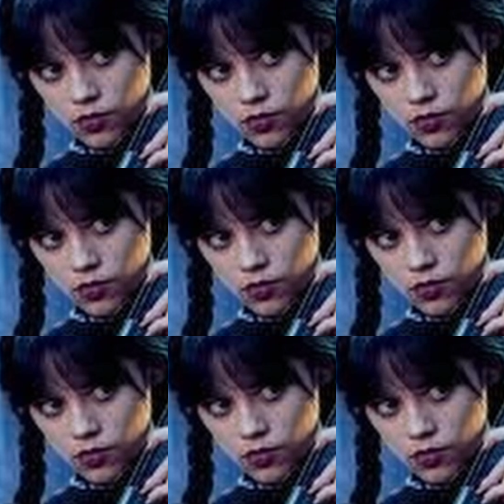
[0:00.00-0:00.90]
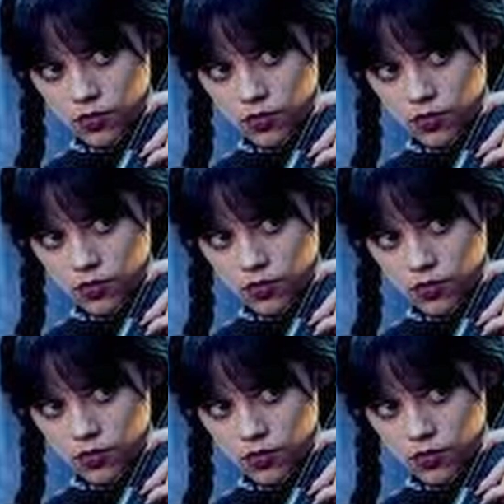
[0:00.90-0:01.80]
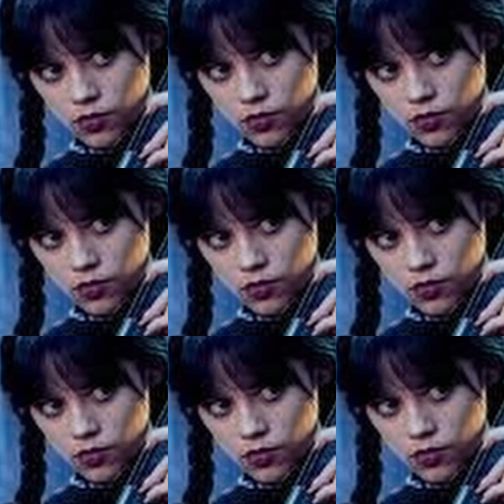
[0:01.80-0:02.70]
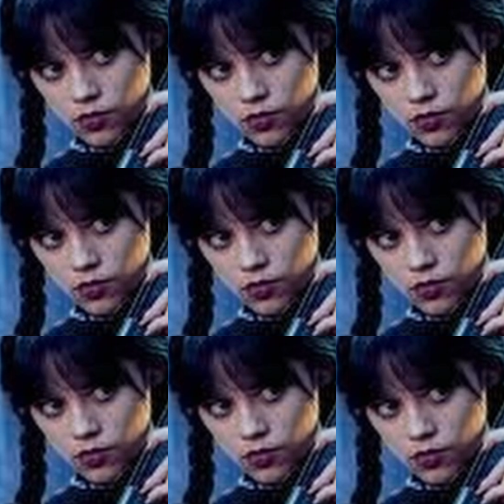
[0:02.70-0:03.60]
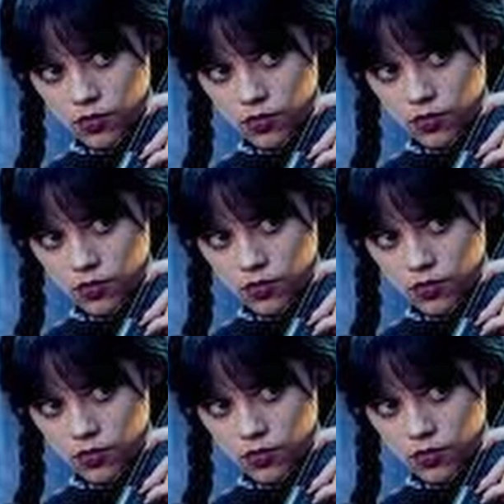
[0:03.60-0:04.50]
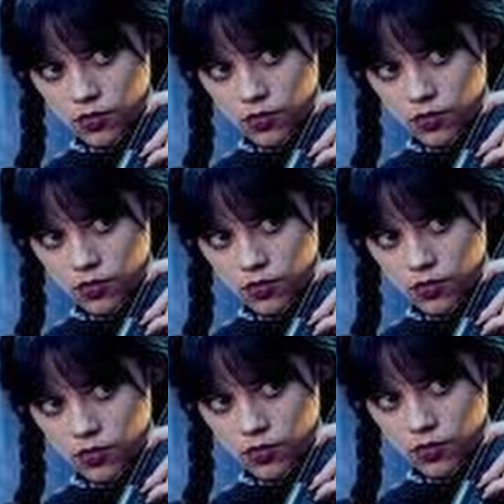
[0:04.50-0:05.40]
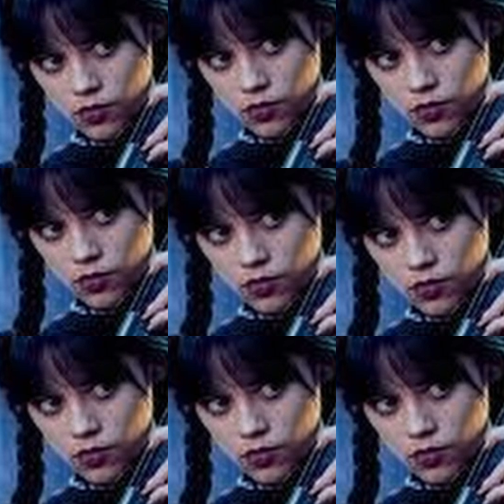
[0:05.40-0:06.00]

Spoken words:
The person shown says nothing.